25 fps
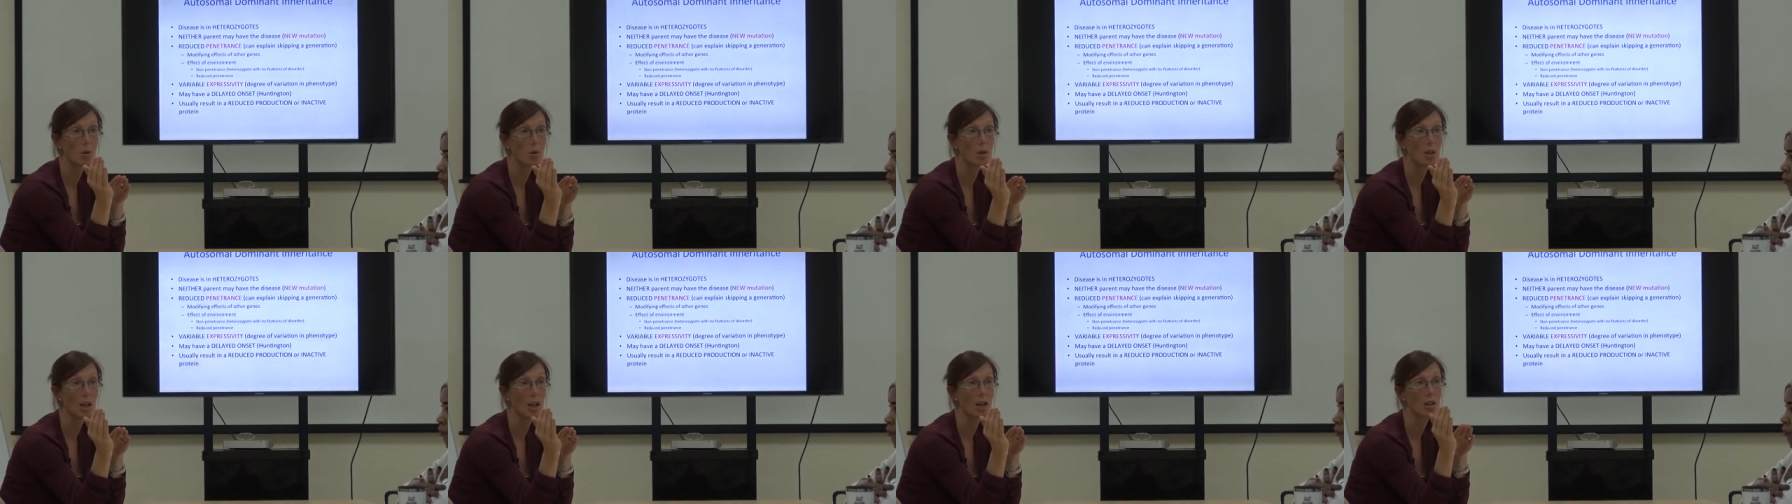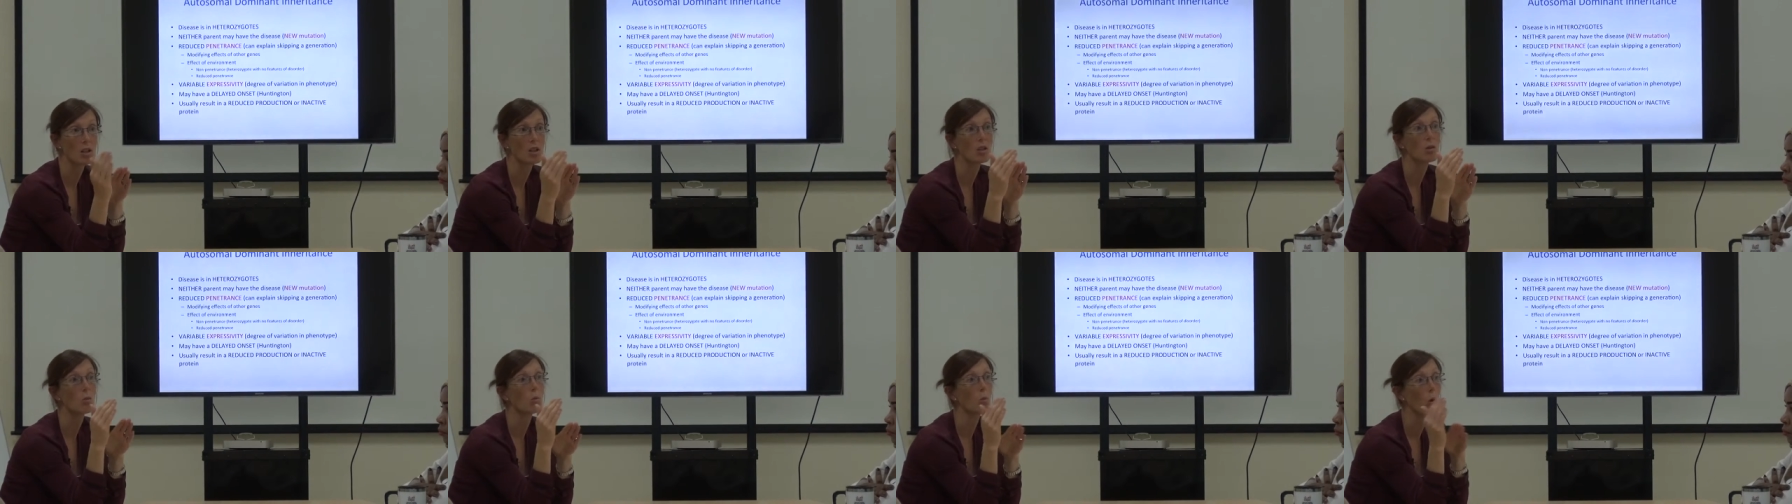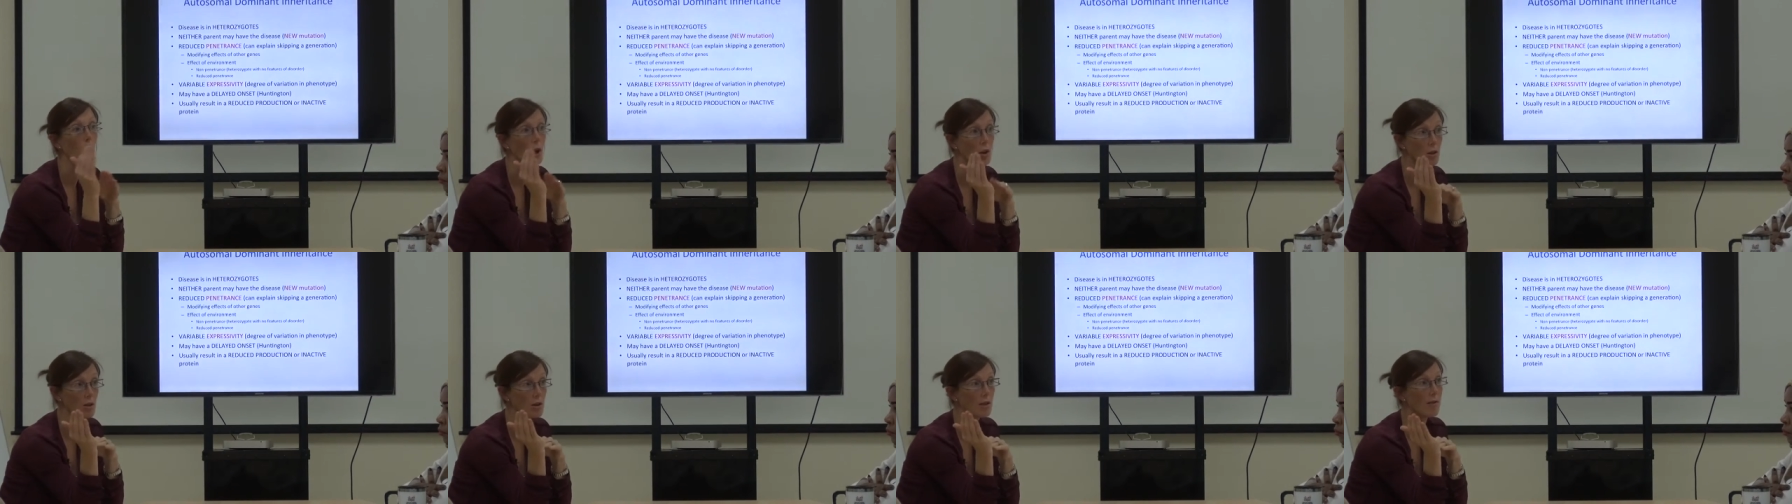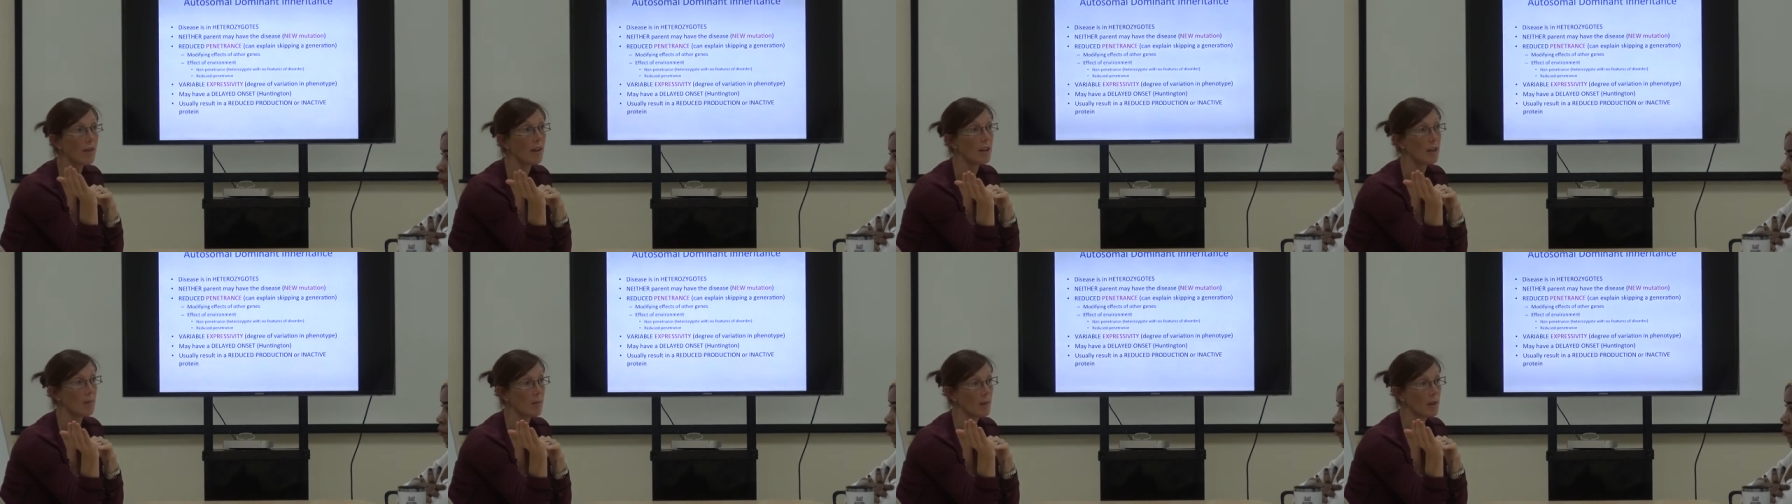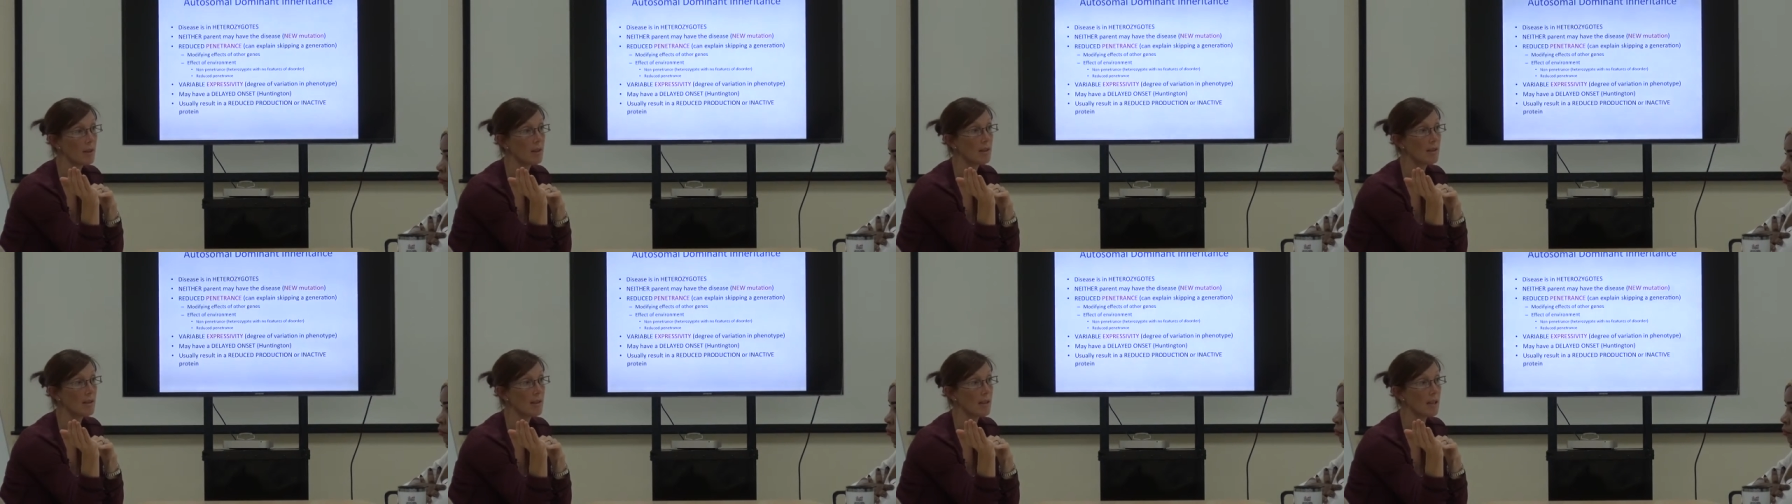mutation, won't develop
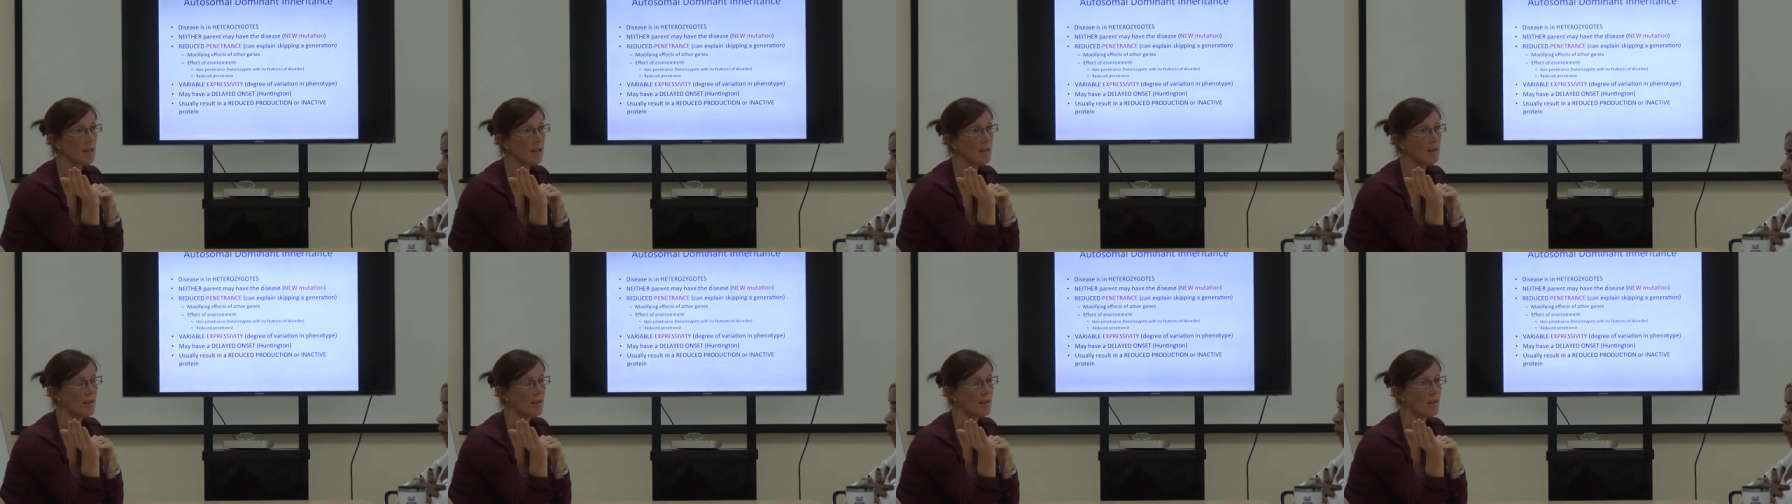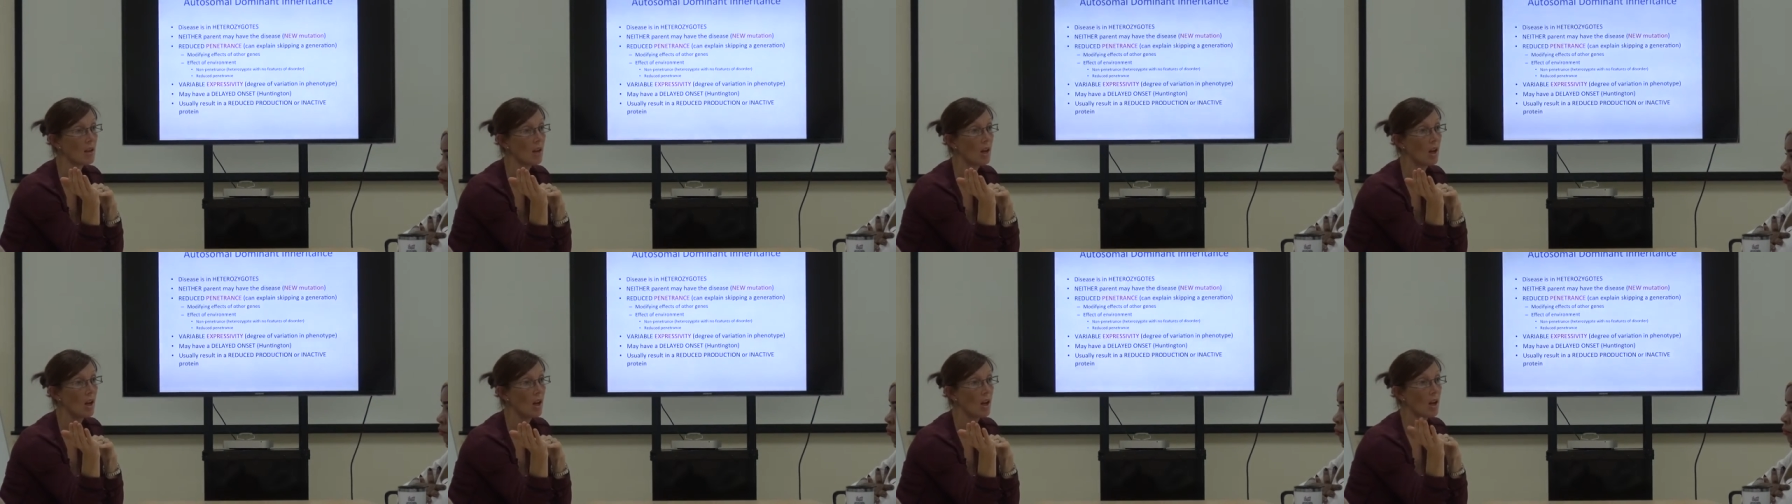the disease.